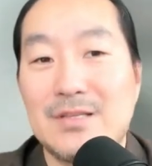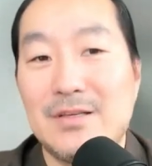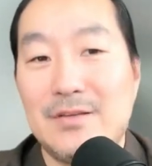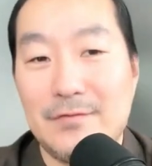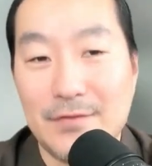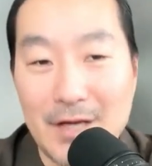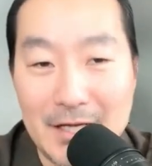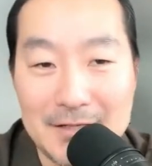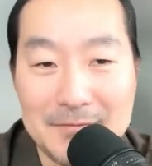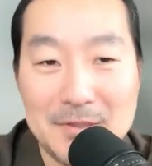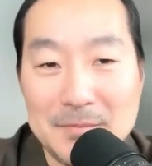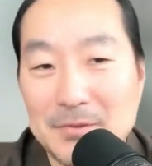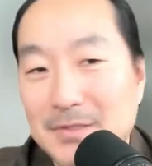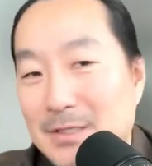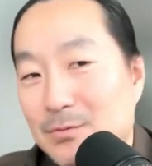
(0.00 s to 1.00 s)
find
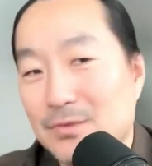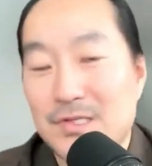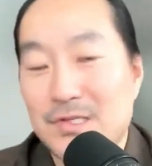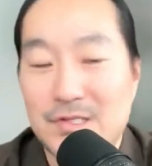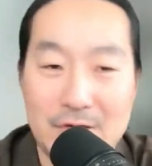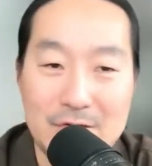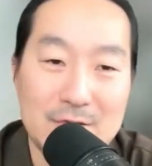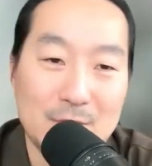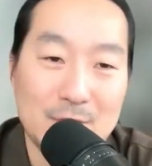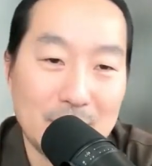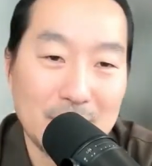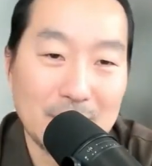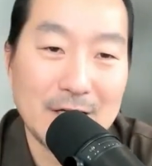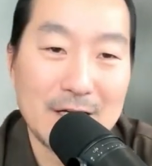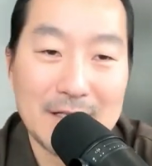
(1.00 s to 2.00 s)
people that will start to
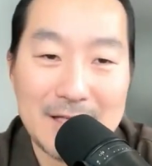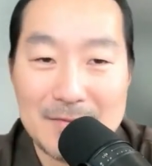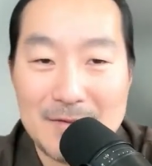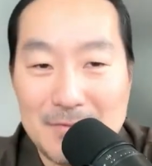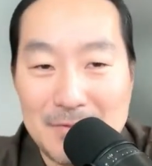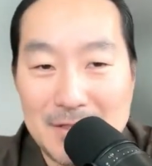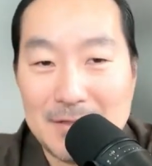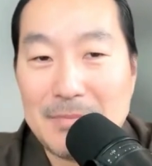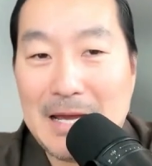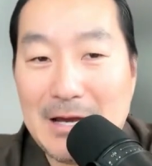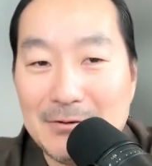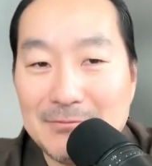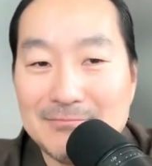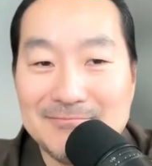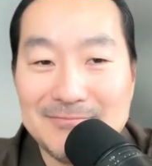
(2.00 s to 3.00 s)
work at like maybe
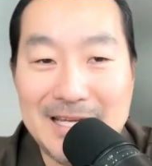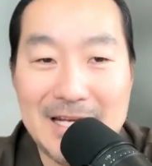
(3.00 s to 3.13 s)
about